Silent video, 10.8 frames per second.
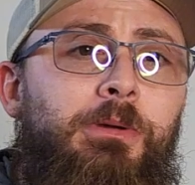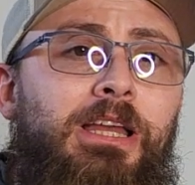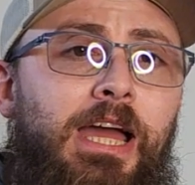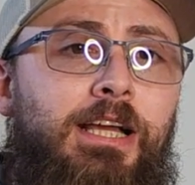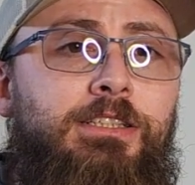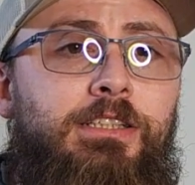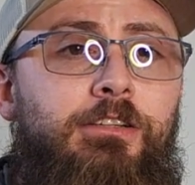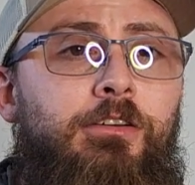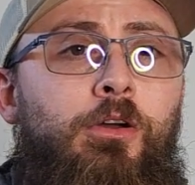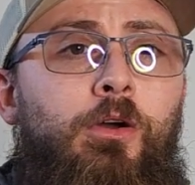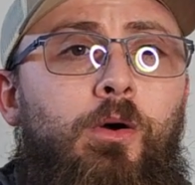an
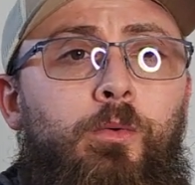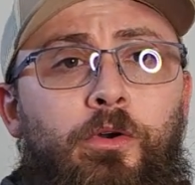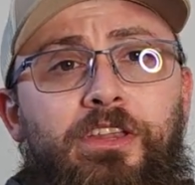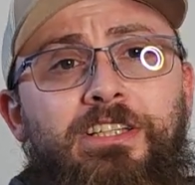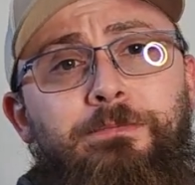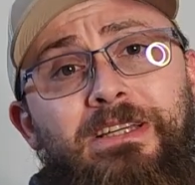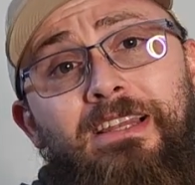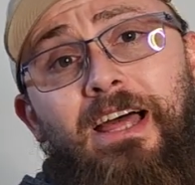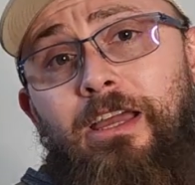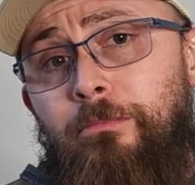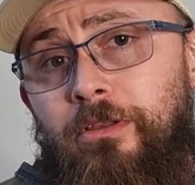asset or will this be a
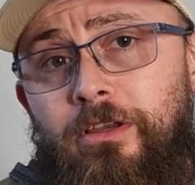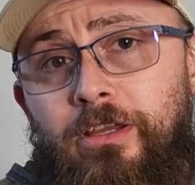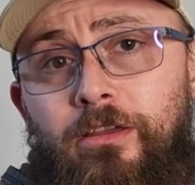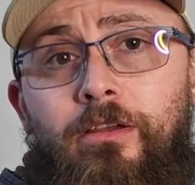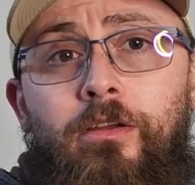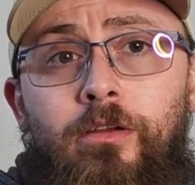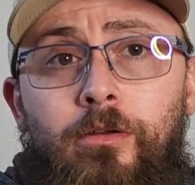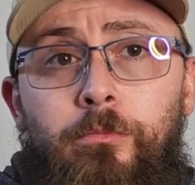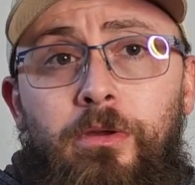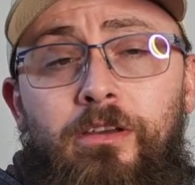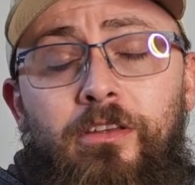liability?
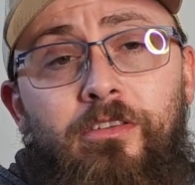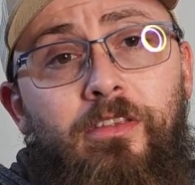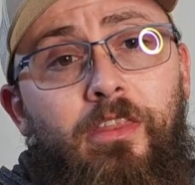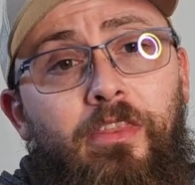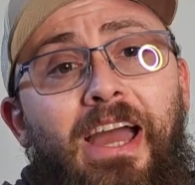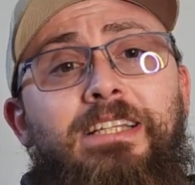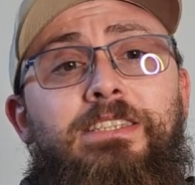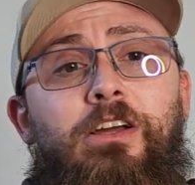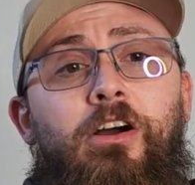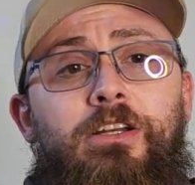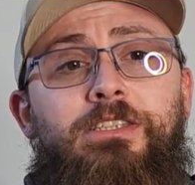Because that's
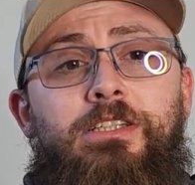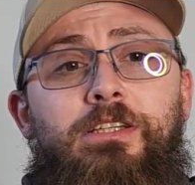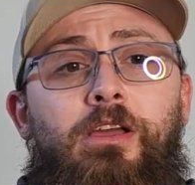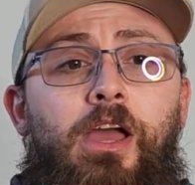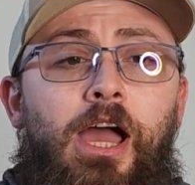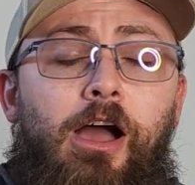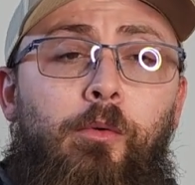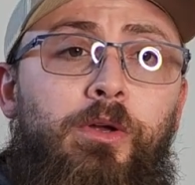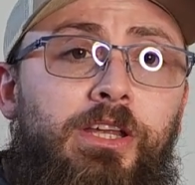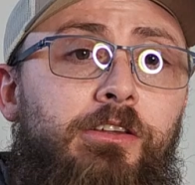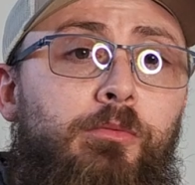honestly how we
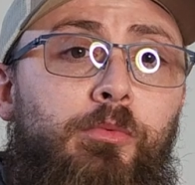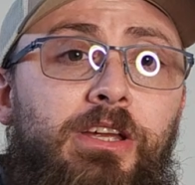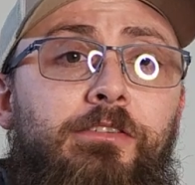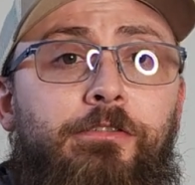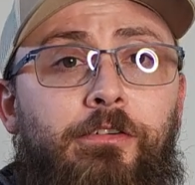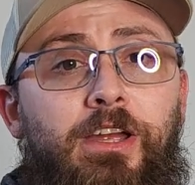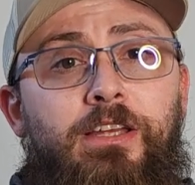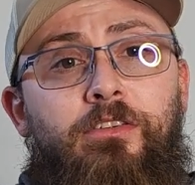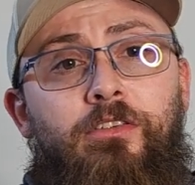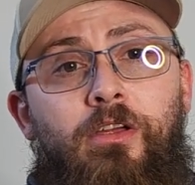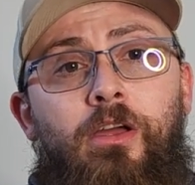need to
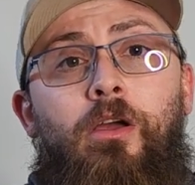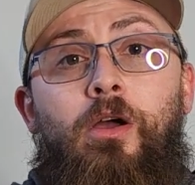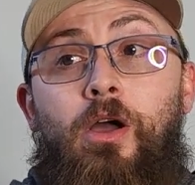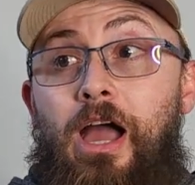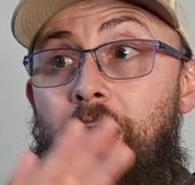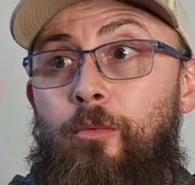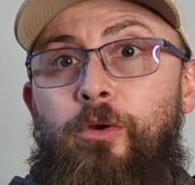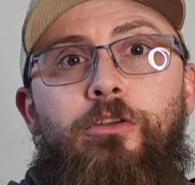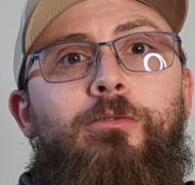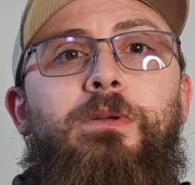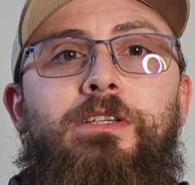rephrase how we
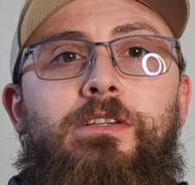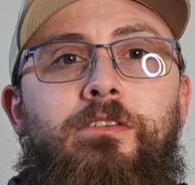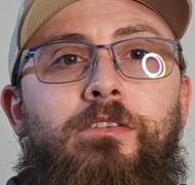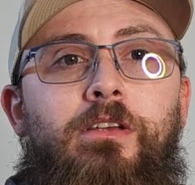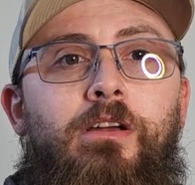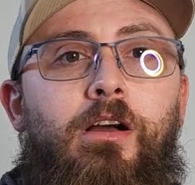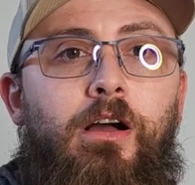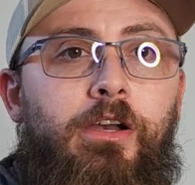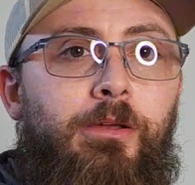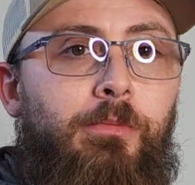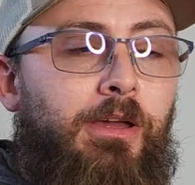do business on
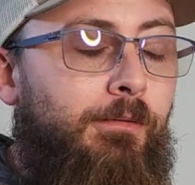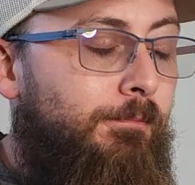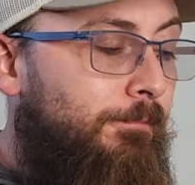eBay.